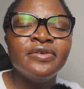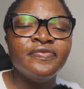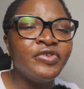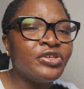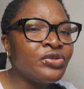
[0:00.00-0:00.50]

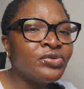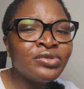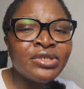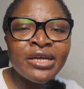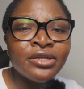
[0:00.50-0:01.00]

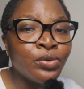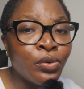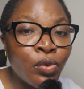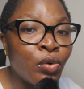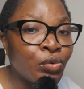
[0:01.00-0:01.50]
videos, and a
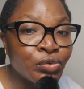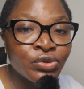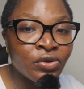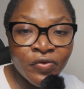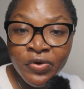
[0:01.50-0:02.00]
whole host
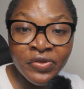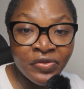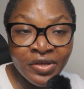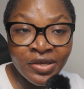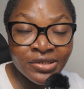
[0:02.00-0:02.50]
of other
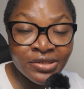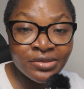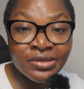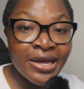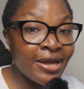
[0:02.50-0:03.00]
things
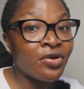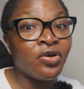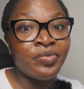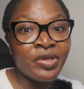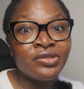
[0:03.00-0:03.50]
that are
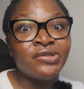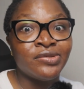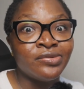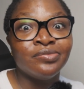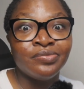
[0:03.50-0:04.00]
coming
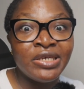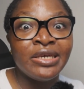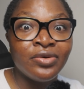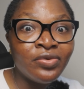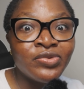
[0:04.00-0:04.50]
to be
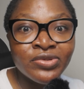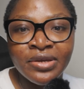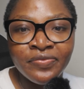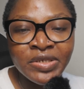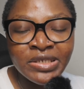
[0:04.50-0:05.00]
almost
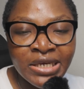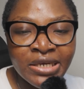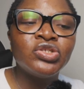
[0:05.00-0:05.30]
every day.